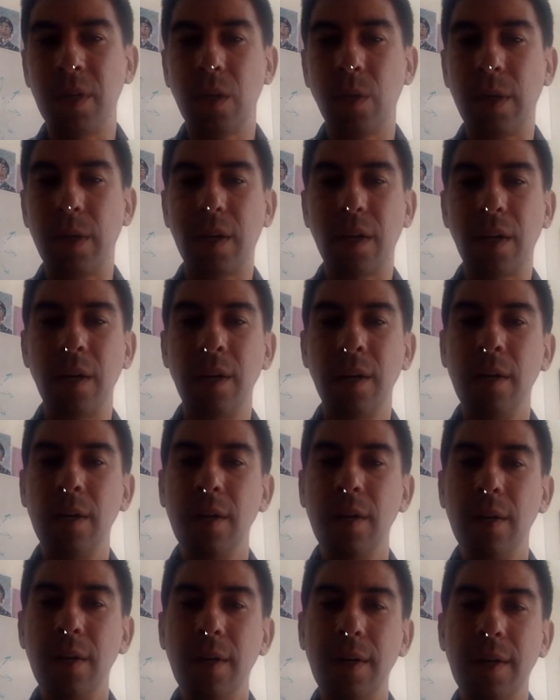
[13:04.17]
quicker.
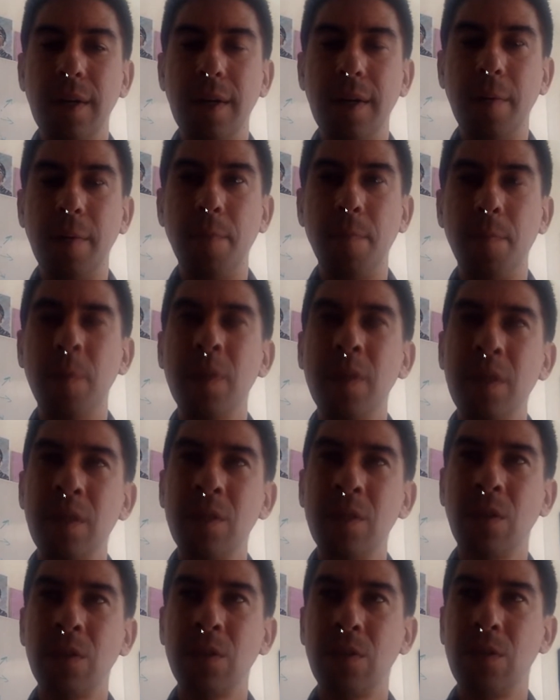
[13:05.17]
But then
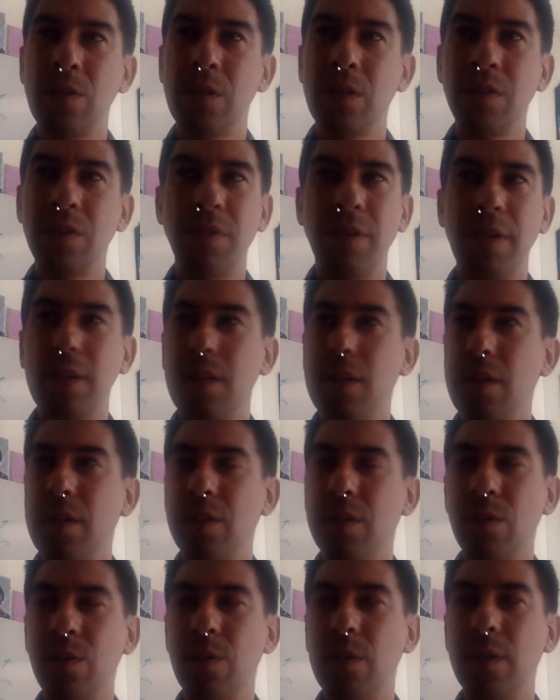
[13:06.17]
there's also just the fact that
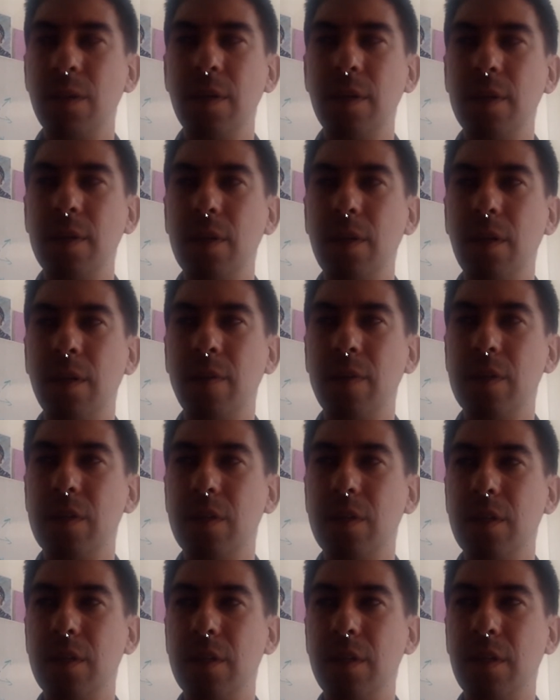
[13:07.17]
it's a really,
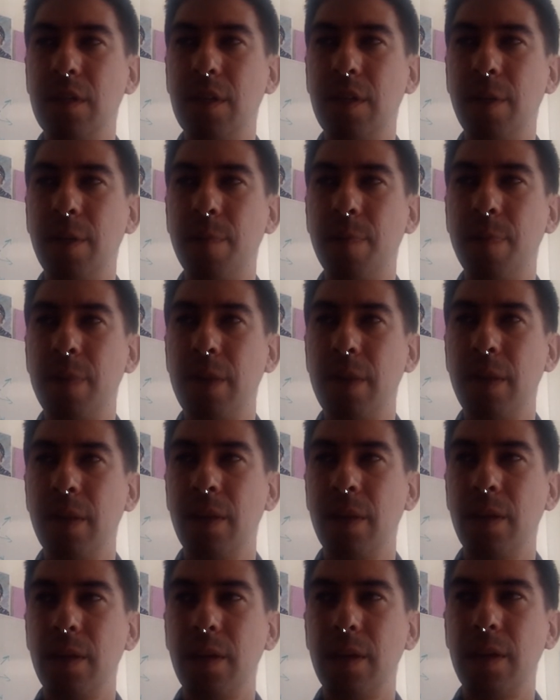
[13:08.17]
obviously,
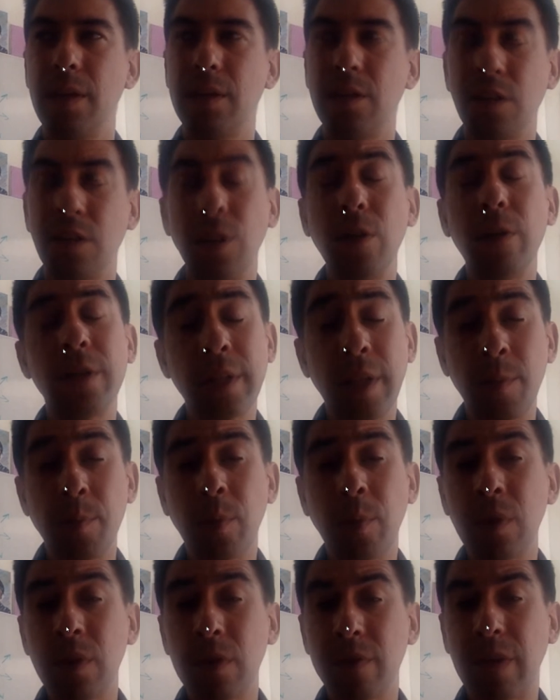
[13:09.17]
it's a hugely
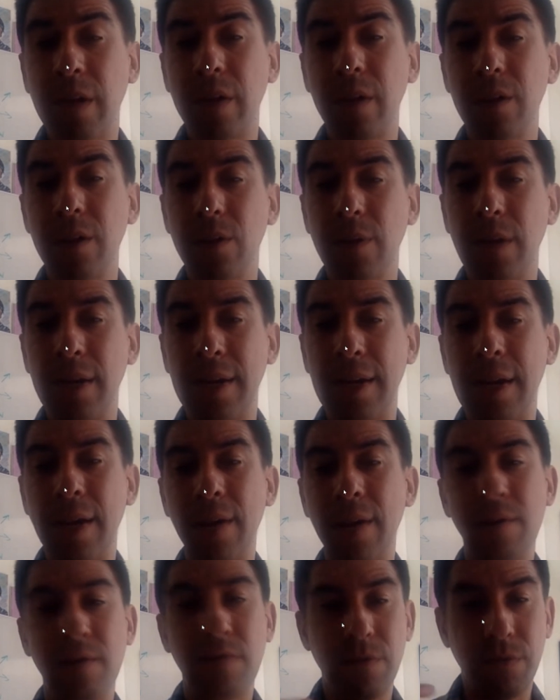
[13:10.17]
important virus right now
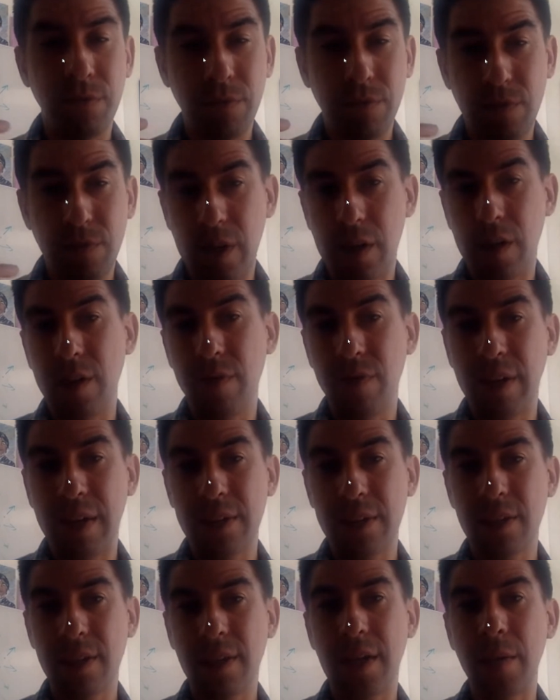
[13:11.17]
at a very
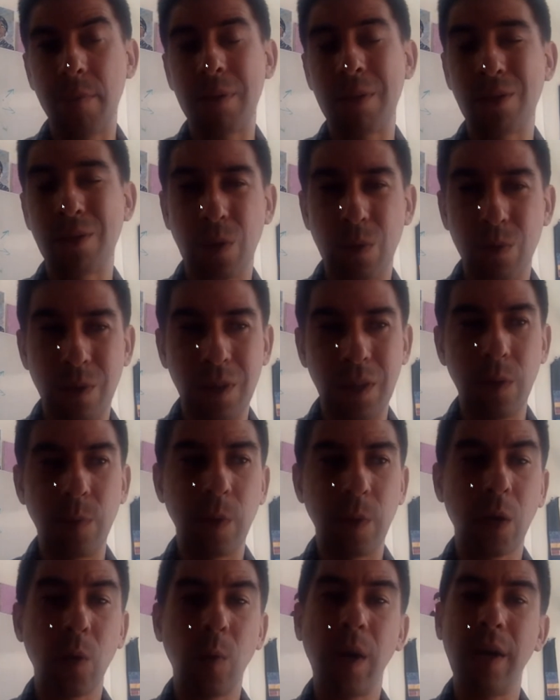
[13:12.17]
fast time. And so it really
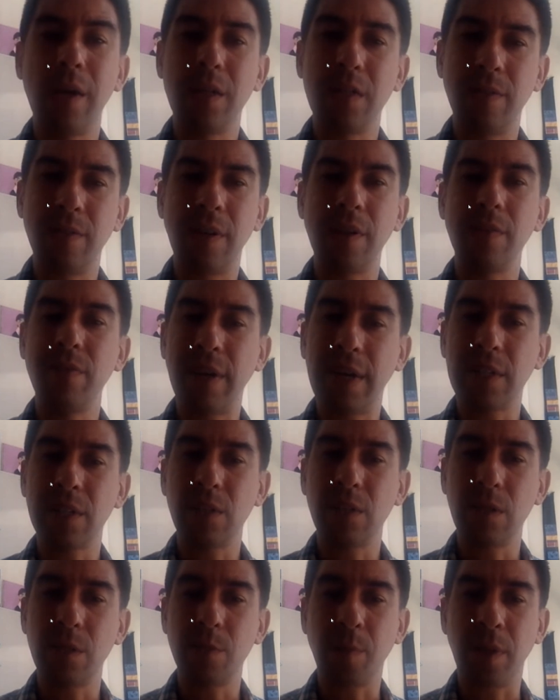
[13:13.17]
requires a very fast
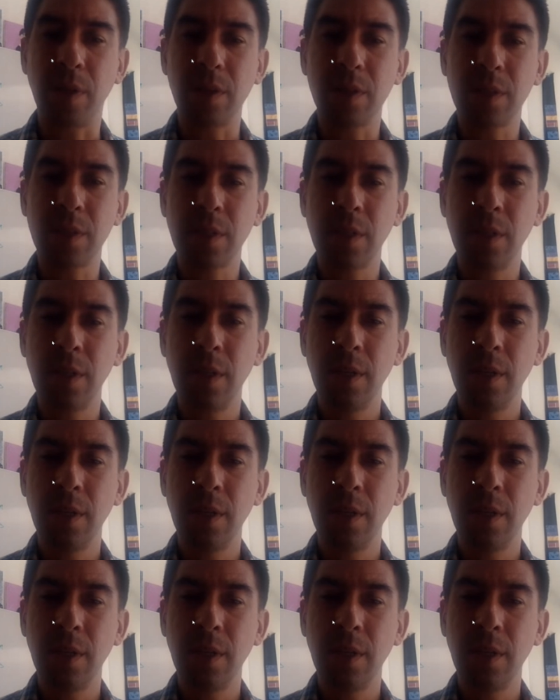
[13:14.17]
response.